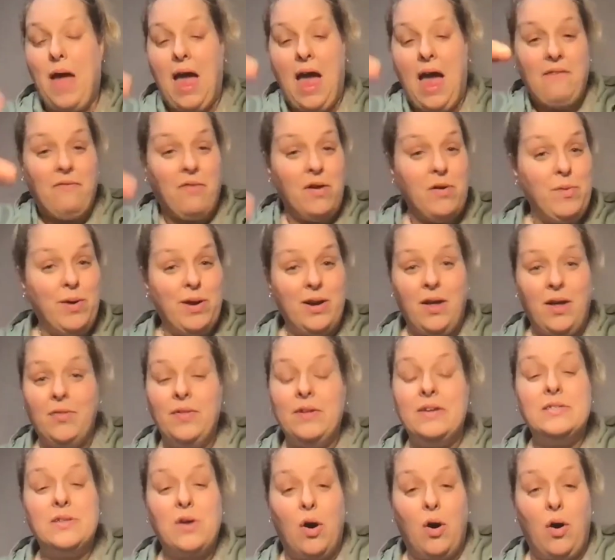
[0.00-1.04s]
everyone on
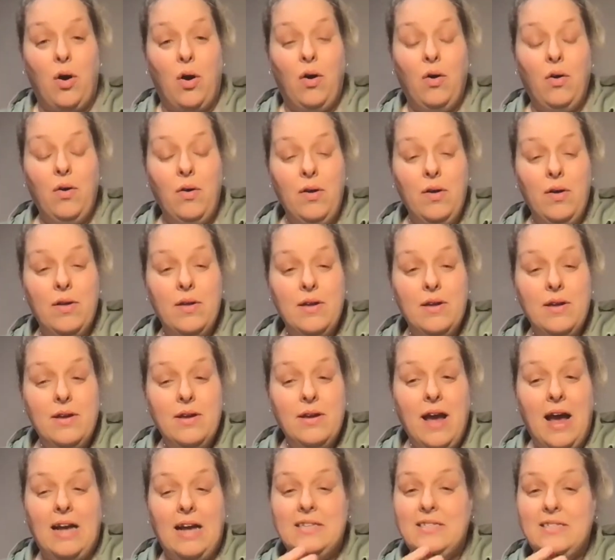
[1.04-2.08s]
this call
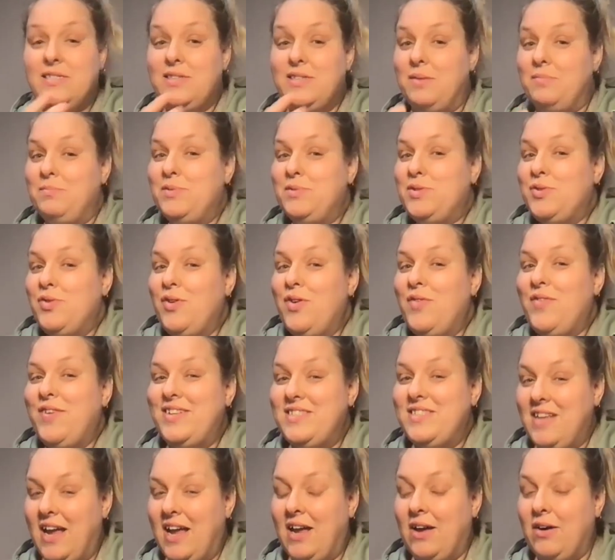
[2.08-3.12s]
has some sort of
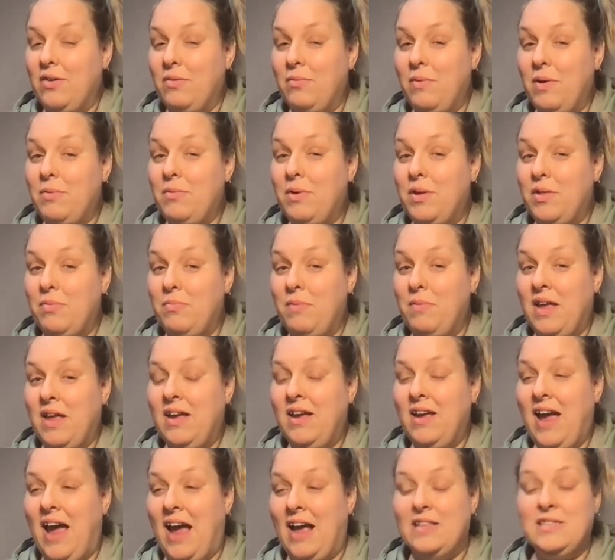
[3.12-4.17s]
entanglement with
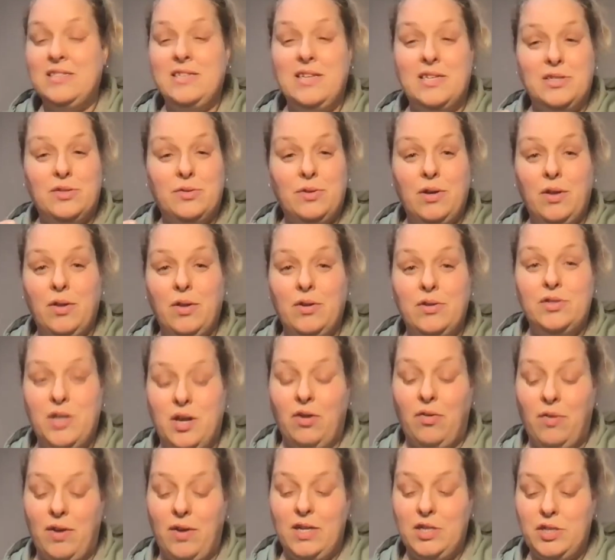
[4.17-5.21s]
me, ancestral or
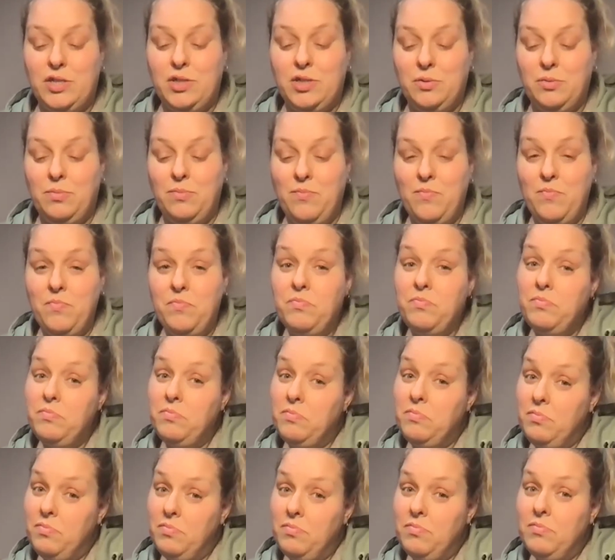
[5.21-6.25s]
generational?
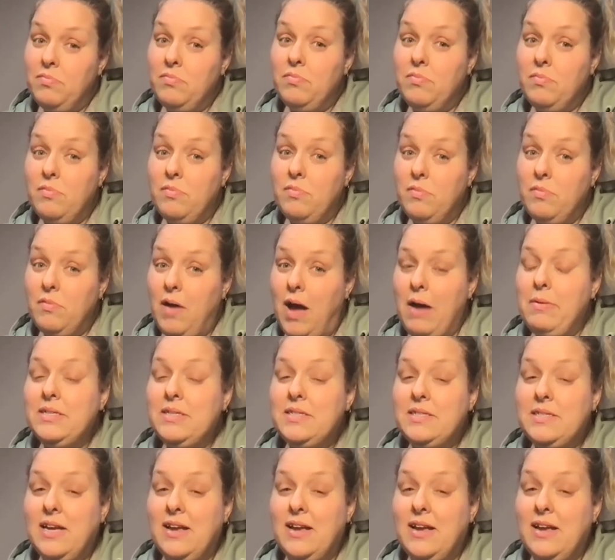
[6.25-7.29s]
I would
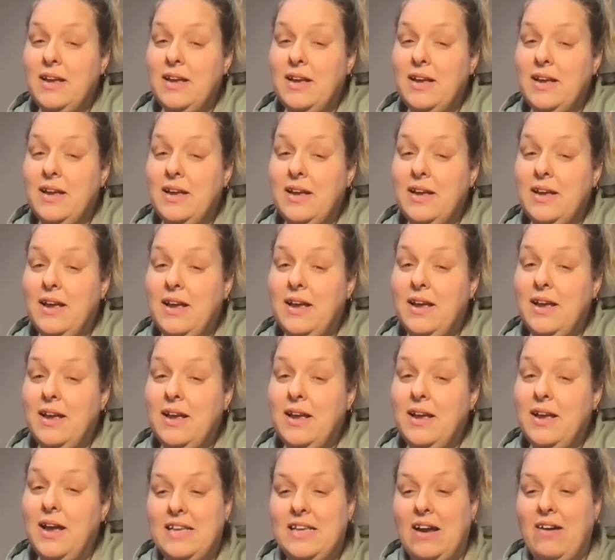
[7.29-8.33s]
say yes.
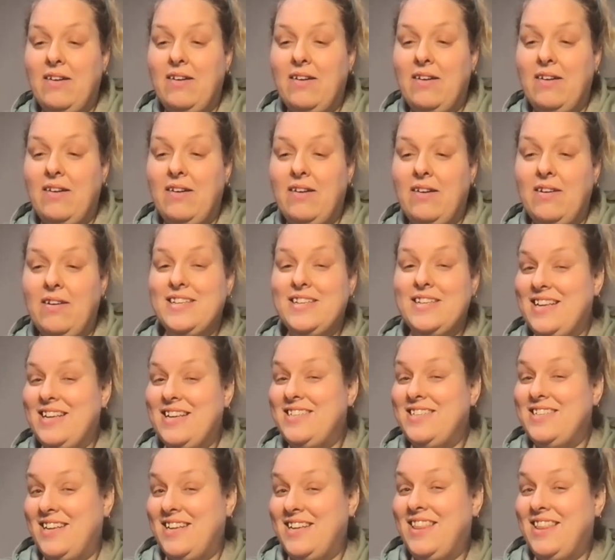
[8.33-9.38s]
Sarah's already saying
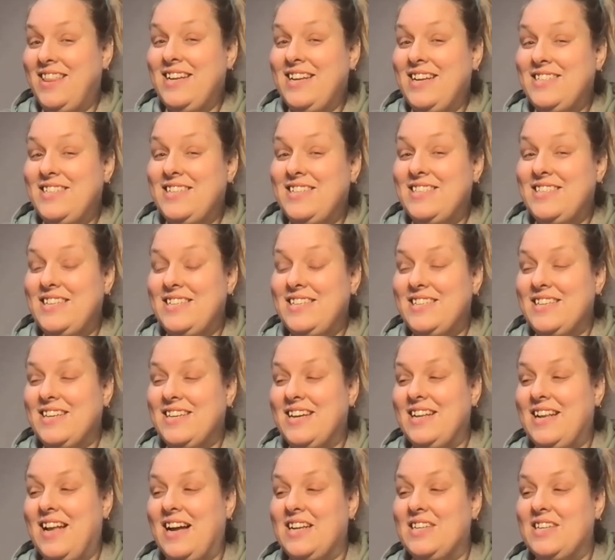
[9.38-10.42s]
she thinks she sees a
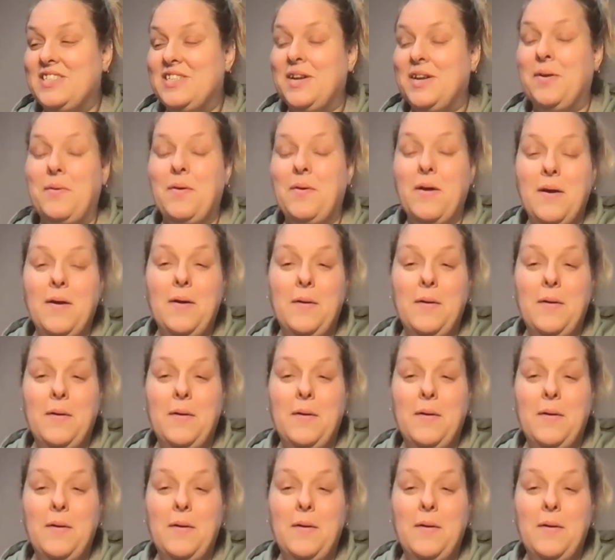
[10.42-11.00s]
connection.